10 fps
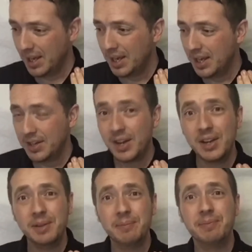Now
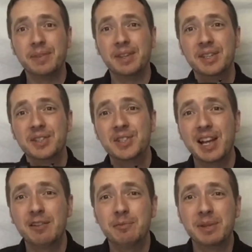this
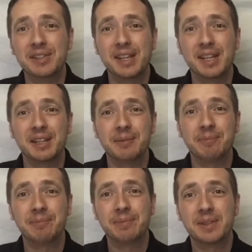left me thinking,
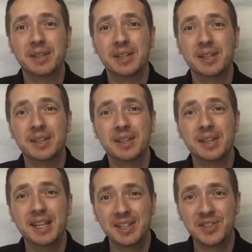the
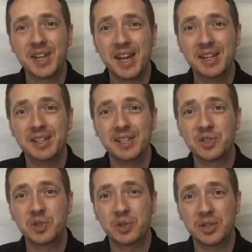inside of this
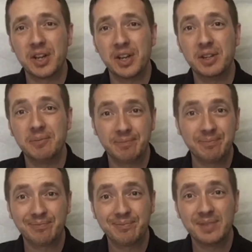gun now,
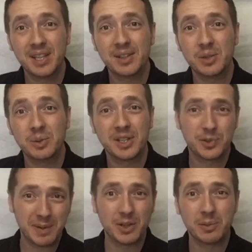you know, it's
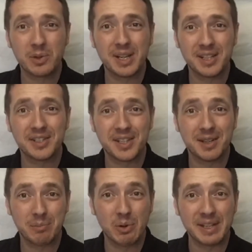been upgraded to a
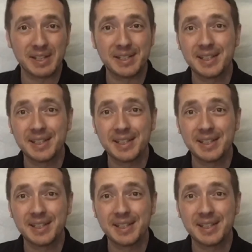point.